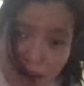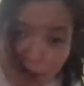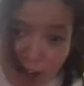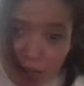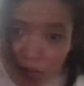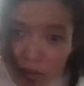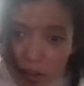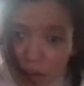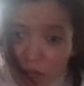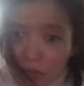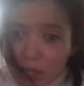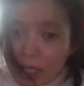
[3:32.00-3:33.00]
read for the
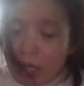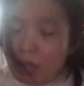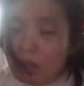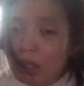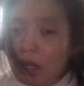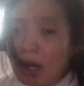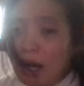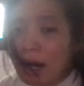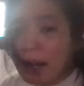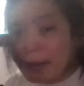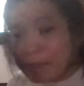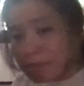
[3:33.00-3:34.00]

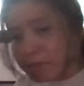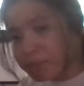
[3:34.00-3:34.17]
readathon